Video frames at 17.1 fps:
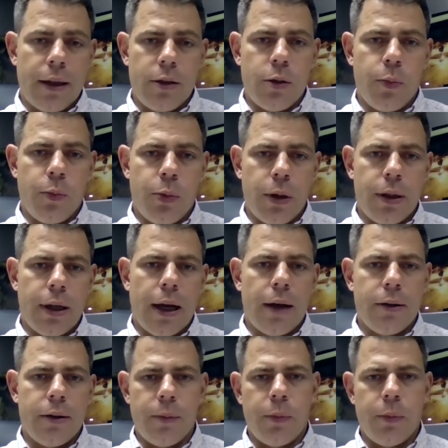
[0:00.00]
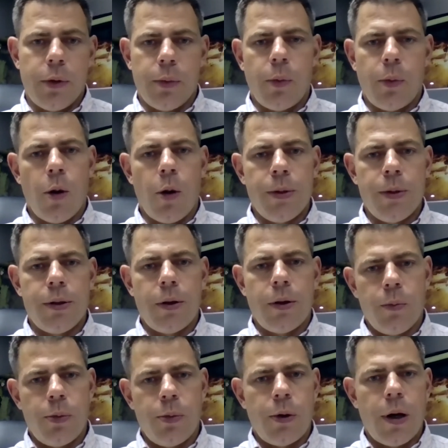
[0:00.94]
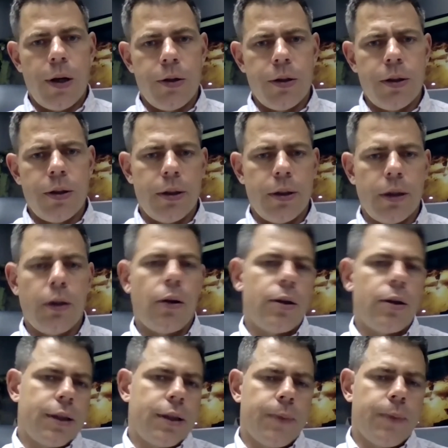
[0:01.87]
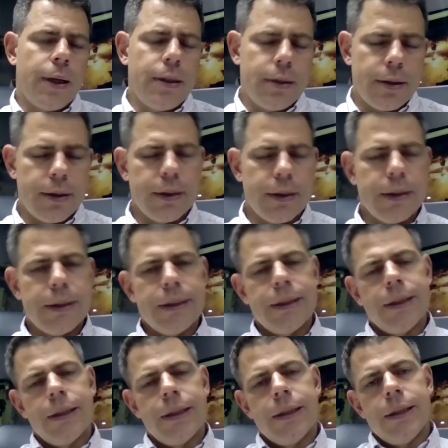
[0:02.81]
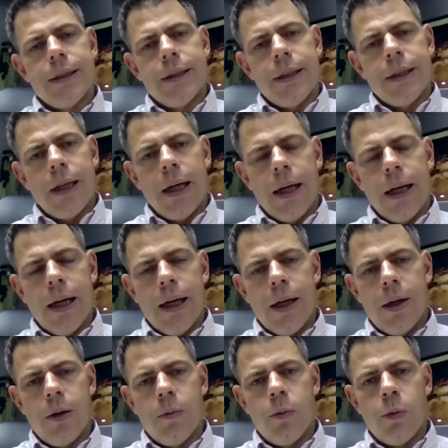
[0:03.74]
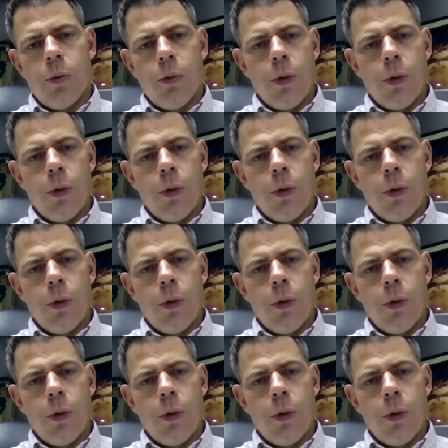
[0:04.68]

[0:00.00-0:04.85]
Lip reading: as you pointed out, to the Barberton operations in the last 6 months. Mm.